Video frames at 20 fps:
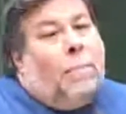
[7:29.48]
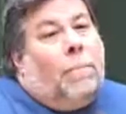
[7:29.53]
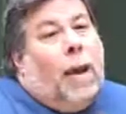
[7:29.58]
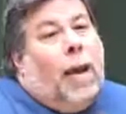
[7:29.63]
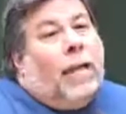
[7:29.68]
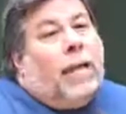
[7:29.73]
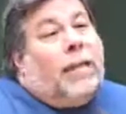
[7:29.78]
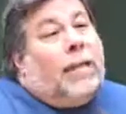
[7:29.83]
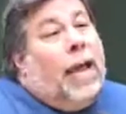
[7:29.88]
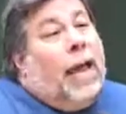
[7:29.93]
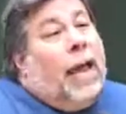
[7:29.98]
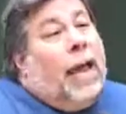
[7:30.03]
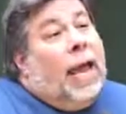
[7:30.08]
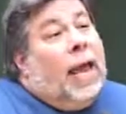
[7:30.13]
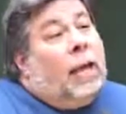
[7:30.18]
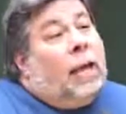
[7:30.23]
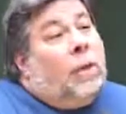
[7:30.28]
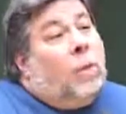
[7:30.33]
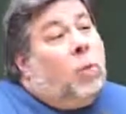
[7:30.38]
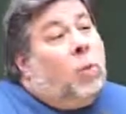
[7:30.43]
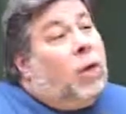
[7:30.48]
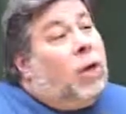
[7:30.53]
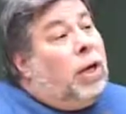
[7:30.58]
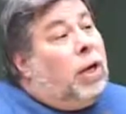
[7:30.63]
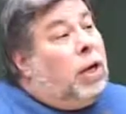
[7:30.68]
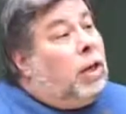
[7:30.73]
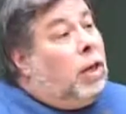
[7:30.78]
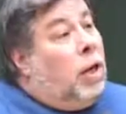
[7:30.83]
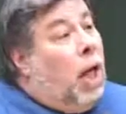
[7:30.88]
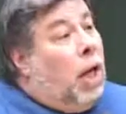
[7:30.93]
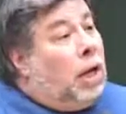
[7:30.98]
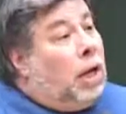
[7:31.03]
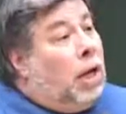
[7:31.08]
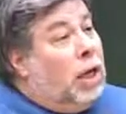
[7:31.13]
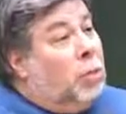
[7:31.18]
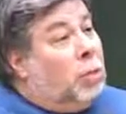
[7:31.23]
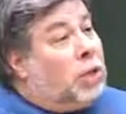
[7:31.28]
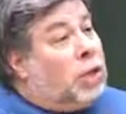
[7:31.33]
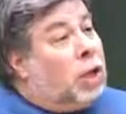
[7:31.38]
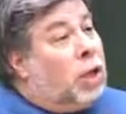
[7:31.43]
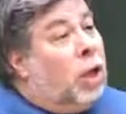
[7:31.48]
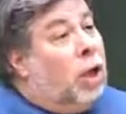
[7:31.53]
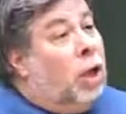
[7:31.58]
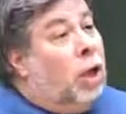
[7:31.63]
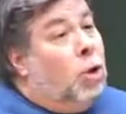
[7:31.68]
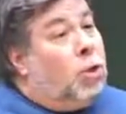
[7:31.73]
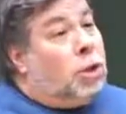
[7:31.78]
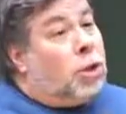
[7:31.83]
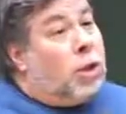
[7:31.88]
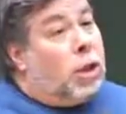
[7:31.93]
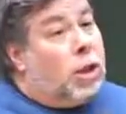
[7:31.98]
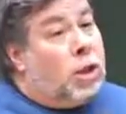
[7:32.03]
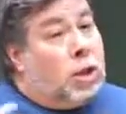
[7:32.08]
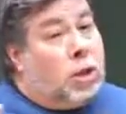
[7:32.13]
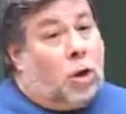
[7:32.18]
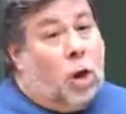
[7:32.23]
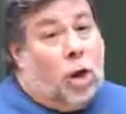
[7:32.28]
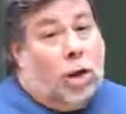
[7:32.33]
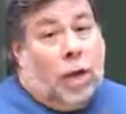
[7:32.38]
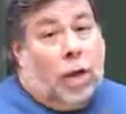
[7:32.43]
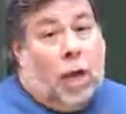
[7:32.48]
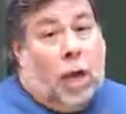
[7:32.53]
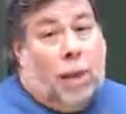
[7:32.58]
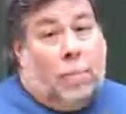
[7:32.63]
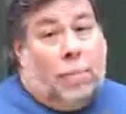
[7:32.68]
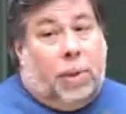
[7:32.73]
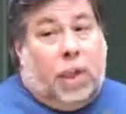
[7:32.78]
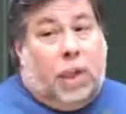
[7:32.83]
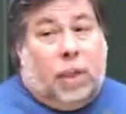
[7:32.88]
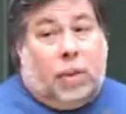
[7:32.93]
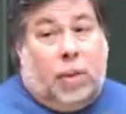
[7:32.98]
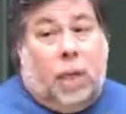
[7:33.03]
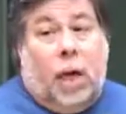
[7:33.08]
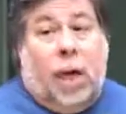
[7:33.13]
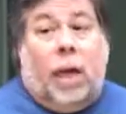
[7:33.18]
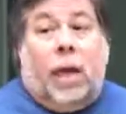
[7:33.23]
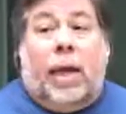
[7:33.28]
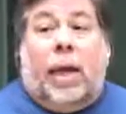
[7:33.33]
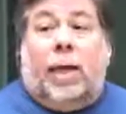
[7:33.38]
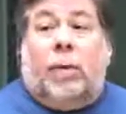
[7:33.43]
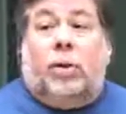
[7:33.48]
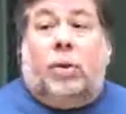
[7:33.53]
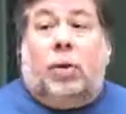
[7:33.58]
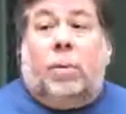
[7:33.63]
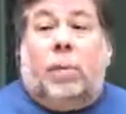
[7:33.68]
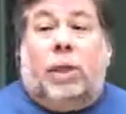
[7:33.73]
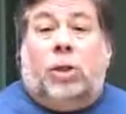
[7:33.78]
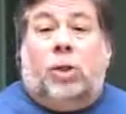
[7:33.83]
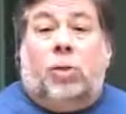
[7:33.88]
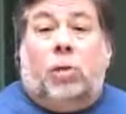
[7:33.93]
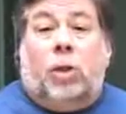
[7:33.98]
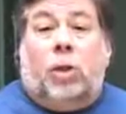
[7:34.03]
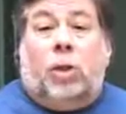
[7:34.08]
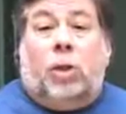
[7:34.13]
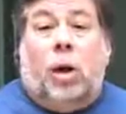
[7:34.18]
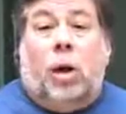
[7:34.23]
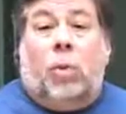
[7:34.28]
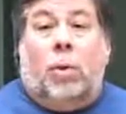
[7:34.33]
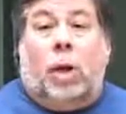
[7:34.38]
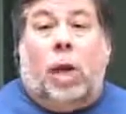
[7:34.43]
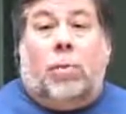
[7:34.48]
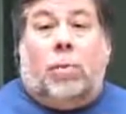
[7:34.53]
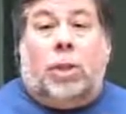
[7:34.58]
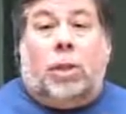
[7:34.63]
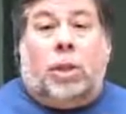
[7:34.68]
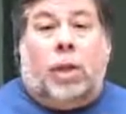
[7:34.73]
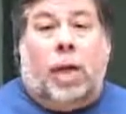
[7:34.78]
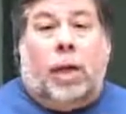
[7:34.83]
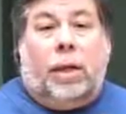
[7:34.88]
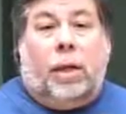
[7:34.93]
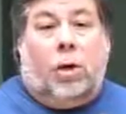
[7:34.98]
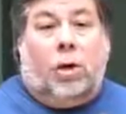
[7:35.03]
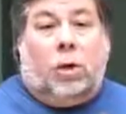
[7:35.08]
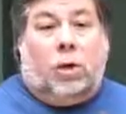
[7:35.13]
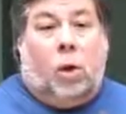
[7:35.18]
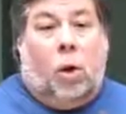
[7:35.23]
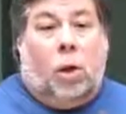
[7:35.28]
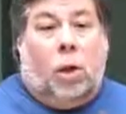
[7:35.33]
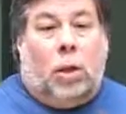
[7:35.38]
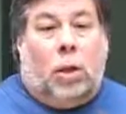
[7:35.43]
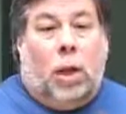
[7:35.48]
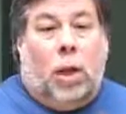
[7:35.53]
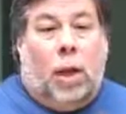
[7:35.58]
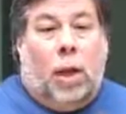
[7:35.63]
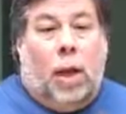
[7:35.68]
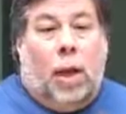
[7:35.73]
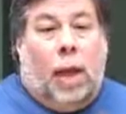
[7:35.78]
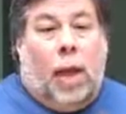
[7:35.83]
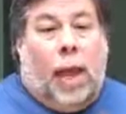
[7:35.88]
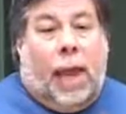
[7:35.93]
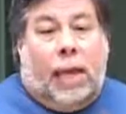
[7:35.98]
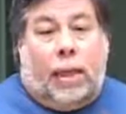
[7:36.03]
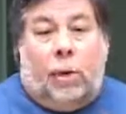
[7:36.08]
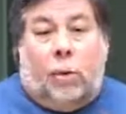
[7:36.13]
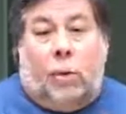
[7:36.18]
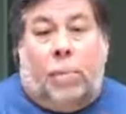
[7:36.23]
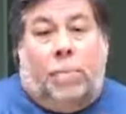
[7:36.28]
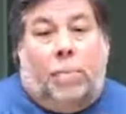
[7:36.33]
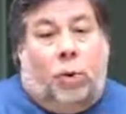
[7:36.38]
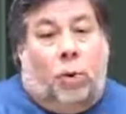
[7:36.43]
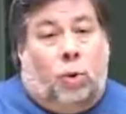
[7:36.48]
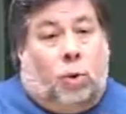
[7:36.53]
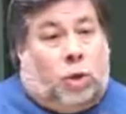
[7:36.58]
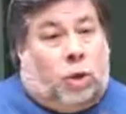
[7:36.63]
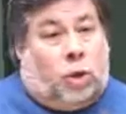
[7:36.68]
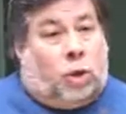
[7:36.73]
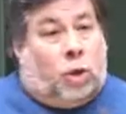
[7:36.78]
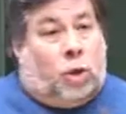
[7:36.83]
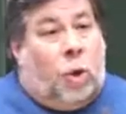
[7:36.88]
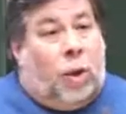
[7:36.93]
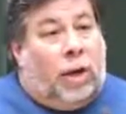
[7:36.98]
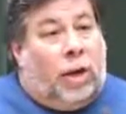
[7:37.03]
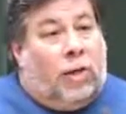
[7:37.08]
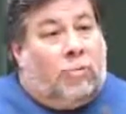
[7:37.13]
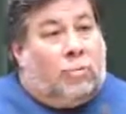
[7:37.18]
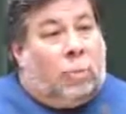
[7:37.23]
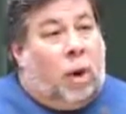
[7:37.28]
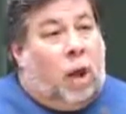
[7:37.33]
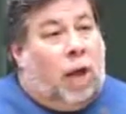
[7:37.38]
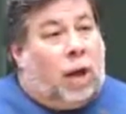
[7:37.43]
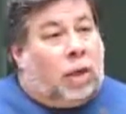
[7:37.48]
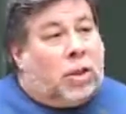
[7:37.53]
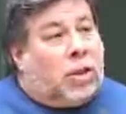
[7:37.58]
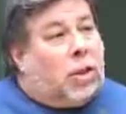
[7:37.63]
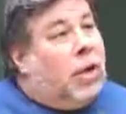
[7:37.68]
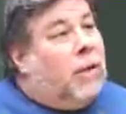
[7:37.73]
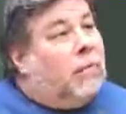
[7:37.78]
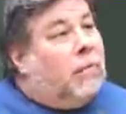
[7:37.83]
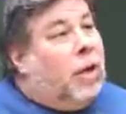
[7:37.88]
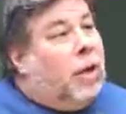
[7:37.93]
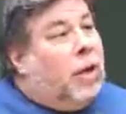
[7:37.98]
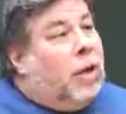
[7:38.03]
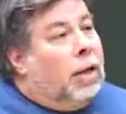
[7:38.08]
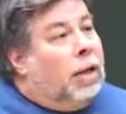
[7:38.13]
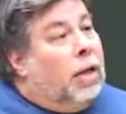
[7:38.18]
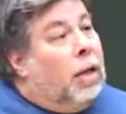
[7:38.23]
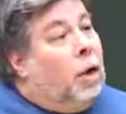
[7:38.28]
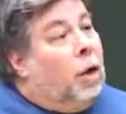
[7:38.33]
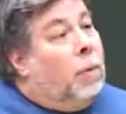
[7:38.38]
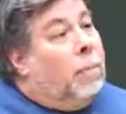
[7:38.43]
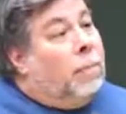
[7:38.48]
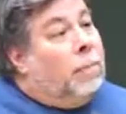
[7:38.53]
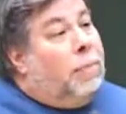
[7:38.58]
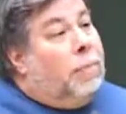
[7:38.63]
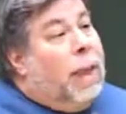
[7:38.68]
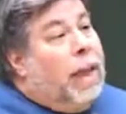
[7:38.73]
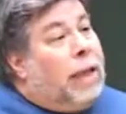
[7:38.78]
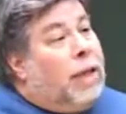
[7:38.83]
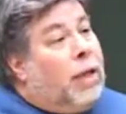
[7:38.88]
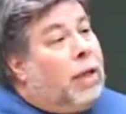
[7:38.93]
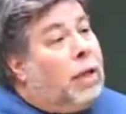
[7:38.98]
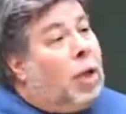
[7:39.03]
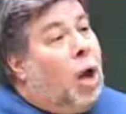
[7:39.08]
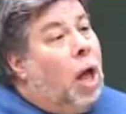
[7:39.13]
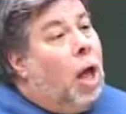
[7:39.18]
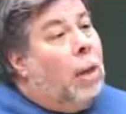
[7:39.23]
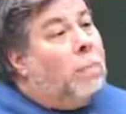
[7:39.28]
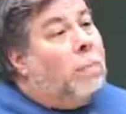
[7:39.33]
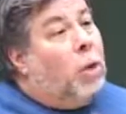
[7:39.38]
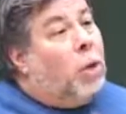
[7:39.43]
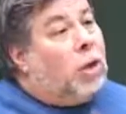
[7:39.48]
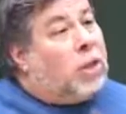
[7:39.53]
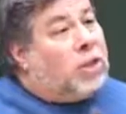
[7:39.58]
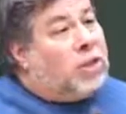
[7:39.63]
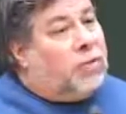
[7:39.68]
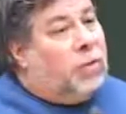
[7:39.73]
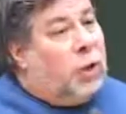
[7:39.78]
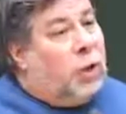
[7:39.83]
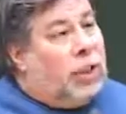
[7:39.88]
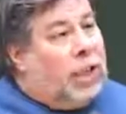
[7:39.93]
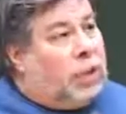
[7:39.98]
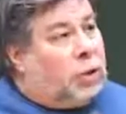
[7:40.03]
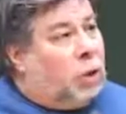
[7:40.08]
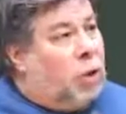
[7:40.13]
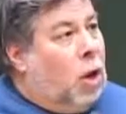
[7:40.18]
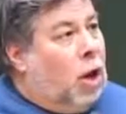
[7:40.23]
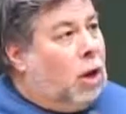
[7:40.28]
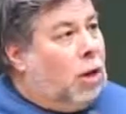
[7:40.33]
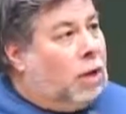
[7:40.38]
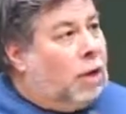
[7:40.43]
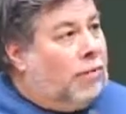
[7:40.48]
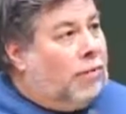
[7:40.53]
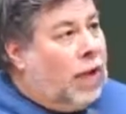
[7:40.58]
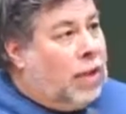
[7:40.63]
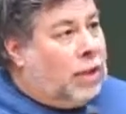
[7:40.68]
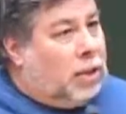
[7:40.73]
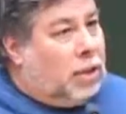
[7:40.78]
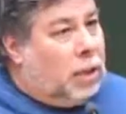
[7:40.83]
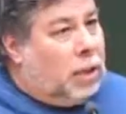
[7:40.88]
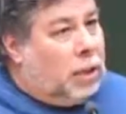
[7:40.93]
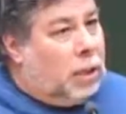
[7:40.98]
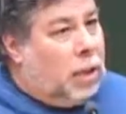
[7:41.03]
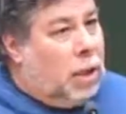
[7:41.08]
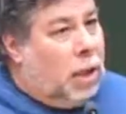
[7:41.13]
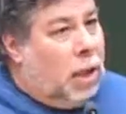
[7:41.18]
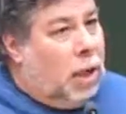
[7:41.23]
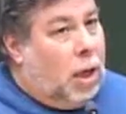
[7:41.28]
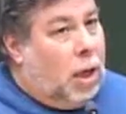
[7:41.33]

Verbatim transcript: My dad, working at Lockheed, was close to the starting companies. He took me to a show when I was 10 years old, and there were booths showing off products of, you know, making components for electronic devices.